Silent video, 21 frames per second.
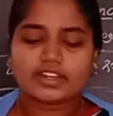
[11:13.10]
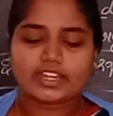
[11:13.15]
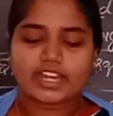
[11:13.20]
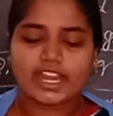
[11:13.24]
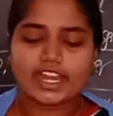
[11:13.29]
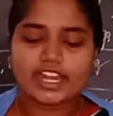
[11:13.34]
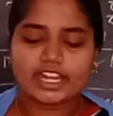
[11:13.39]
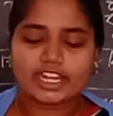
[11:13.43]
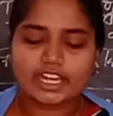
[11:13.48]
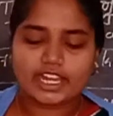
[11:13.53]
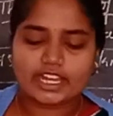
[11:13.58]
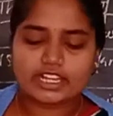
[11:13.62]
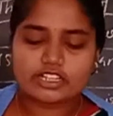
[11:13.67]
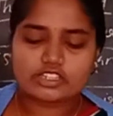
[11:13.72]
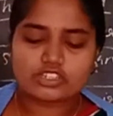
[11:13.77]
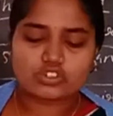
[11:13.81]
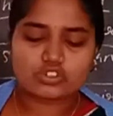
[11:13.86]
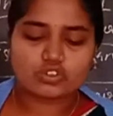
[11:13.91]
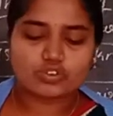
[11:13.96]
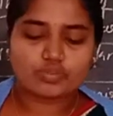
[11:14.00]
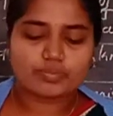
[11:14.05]

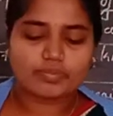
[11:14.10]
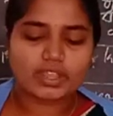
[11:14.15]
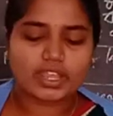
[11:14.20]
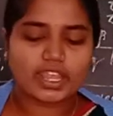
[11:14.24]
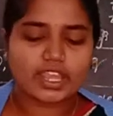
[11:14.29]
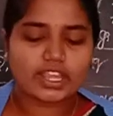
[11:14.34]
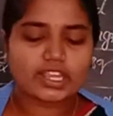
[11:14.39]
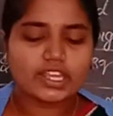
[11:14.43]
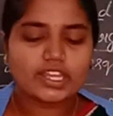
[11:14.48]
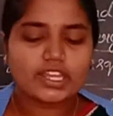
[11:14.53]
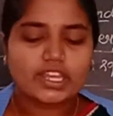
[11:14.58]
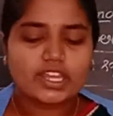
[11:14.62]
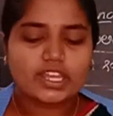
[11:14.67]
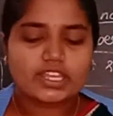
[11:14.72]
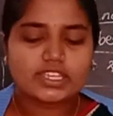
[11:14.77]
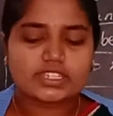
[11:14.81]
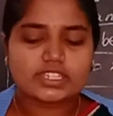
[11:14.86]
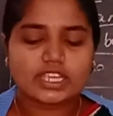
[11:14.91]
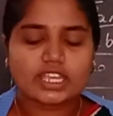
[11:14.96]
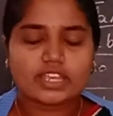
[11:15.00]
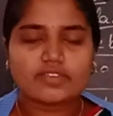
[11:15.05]
tendons to
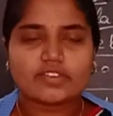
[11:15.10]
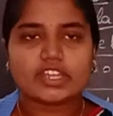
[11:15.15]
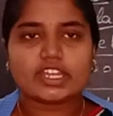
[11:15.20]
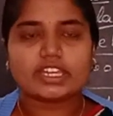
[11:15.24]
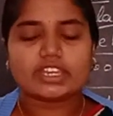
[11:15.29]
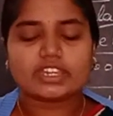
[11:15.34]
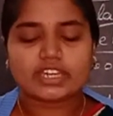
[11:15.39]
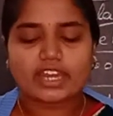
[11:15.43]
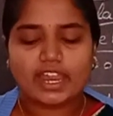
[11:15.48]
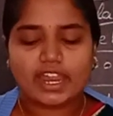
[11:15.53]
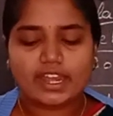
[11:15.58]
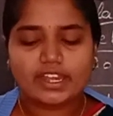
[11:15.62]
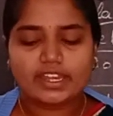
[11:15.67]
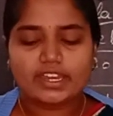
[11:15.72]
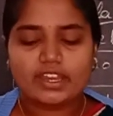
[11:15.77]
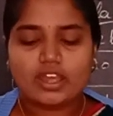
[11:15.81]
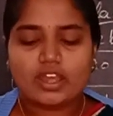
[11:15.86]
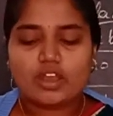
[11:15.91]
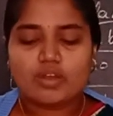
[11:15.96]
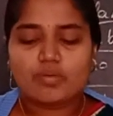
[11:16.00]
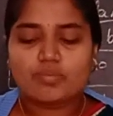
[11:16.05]
make sewing thread,
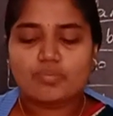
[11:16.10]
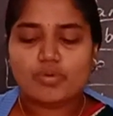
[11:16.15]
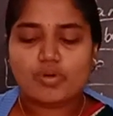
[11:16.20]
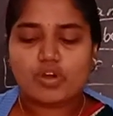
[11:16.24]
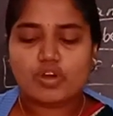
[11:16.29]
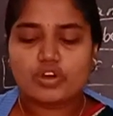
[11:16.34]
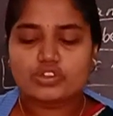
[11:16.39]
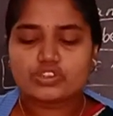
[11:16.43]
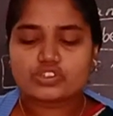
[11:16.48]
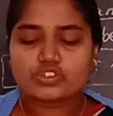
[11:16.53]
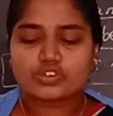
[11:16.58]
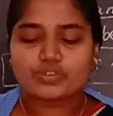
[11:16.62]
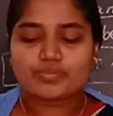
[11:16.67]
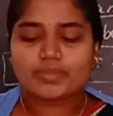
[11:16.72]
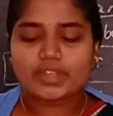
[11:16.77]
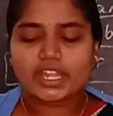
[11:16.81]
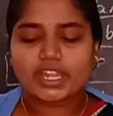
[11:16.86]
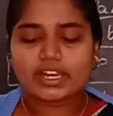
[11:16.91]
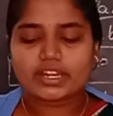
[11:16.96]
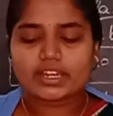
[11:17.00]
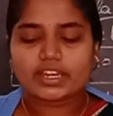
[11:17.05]
bones to
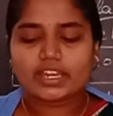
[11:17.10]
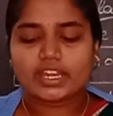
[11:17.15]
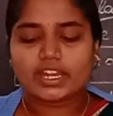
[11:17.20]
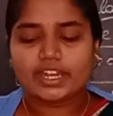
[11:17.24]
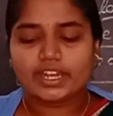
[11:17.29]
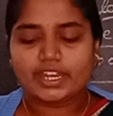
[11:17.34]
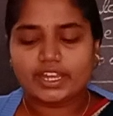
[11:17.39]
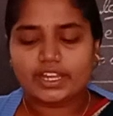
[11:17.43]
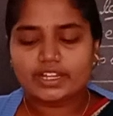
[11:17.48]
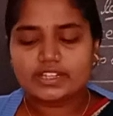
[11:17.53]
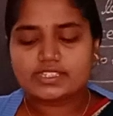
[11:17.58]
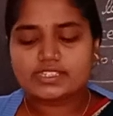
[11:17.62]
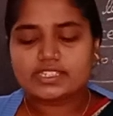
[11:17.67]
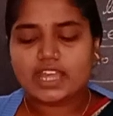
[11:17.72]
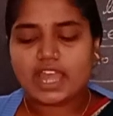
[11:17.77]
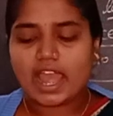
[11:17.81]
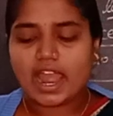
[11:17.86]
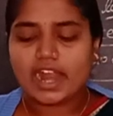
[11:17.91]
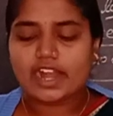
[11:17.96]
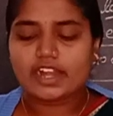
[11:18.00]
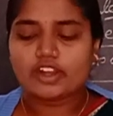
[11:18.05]
make needles,
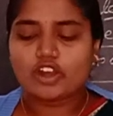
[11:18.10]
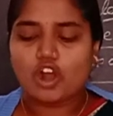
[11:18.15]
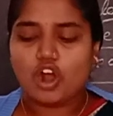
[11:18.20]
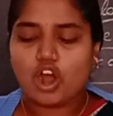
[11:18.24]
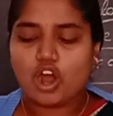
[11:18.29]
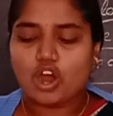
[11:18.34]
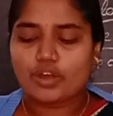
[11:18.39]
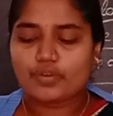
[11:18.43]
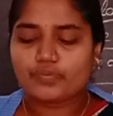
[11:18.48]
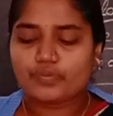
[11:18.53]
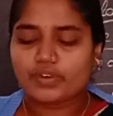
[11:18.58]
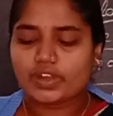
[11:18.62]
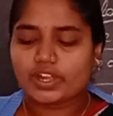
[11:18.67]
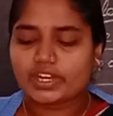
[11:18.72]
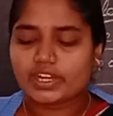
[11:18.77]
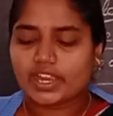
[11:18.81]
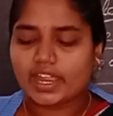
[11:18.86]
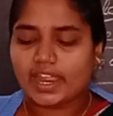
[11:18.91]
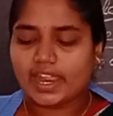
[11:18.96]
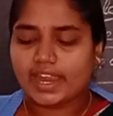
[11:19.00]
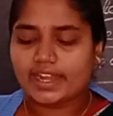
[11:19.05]
and
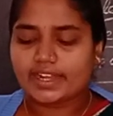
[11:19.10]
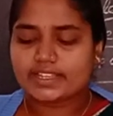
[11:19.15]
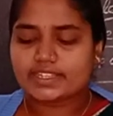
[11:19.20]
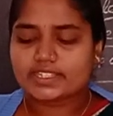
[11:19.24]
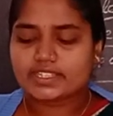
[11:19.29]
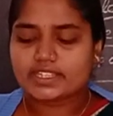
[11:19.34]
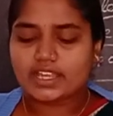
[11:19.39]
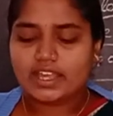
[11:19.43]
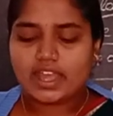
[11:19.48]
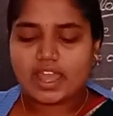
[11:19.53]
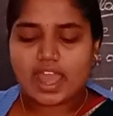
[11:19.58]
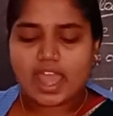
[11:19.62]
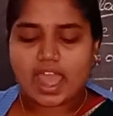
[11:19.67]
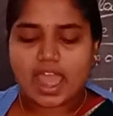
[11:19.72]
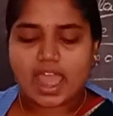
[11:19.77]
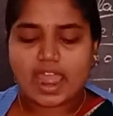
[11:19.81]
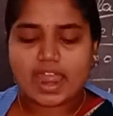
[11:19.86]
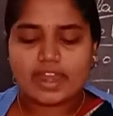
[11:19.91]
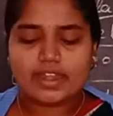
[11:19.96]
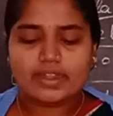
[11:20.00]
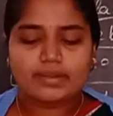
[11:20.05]
orphan eggs,
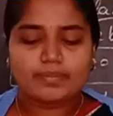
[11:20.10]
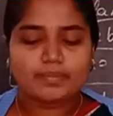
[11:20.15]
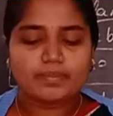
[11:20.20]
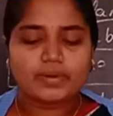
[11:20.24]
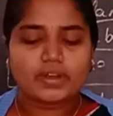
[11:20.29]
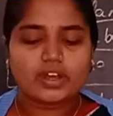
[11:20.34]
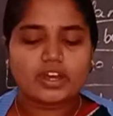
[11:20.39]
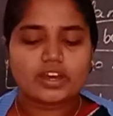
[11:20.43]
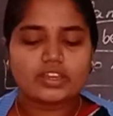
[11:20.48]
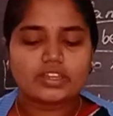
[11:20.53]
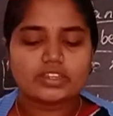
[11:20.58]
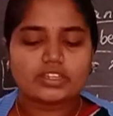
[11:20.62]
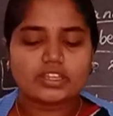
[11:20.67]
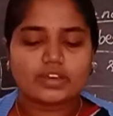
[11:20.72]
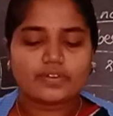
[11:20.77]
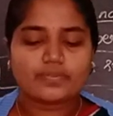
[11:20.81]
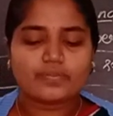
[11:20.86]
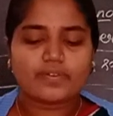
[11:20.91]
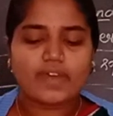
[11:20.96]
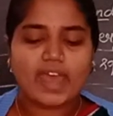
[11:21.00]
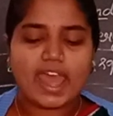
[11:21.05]
and burn
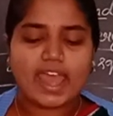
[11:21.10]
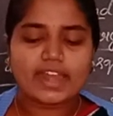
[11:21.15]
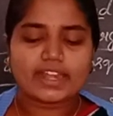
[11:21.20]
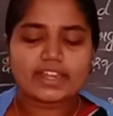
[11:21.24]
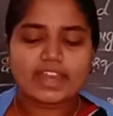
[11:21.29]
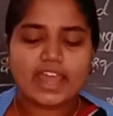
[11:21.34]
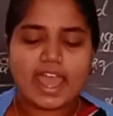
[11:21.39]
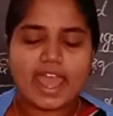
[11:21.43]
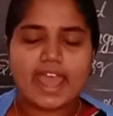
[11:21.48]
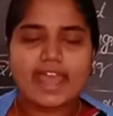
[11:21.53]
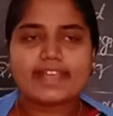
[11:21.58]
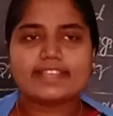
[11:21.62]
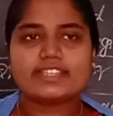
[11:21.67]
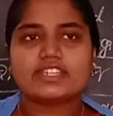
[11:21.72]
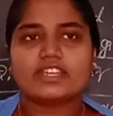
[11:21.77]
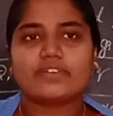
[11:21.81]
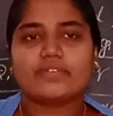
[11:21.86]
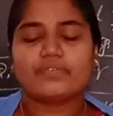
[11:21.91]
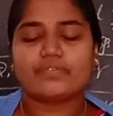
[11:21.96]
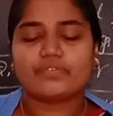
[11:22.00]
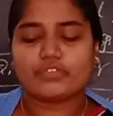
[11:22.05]
the fat as
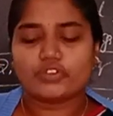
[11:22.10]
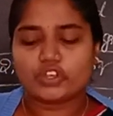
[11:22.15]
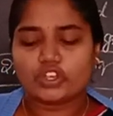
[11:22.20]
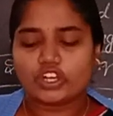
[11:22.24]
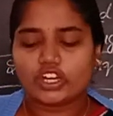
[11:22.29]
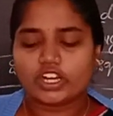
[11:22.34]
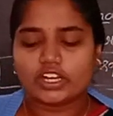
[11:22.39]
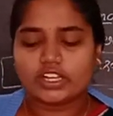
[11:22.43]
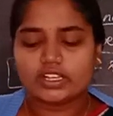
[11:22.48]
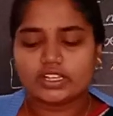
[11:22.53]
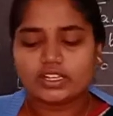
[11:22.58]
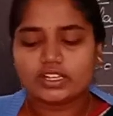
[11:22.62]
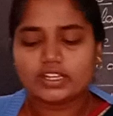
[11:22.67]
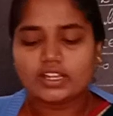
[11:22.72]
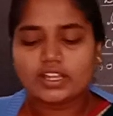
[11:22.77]
fuel.